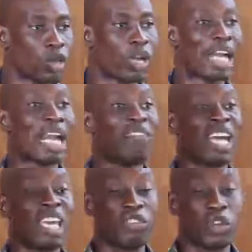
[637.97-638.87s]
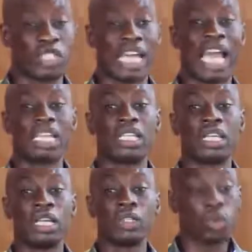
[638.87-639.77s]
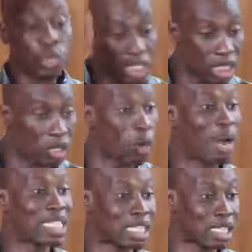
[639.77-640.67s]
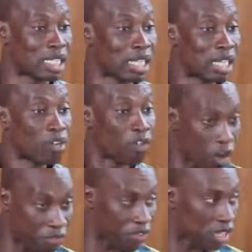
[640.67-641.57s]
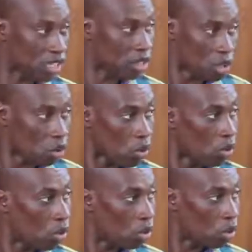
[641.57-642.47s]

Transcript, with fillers: You can never give your child two cedi or one cedi for offering. No.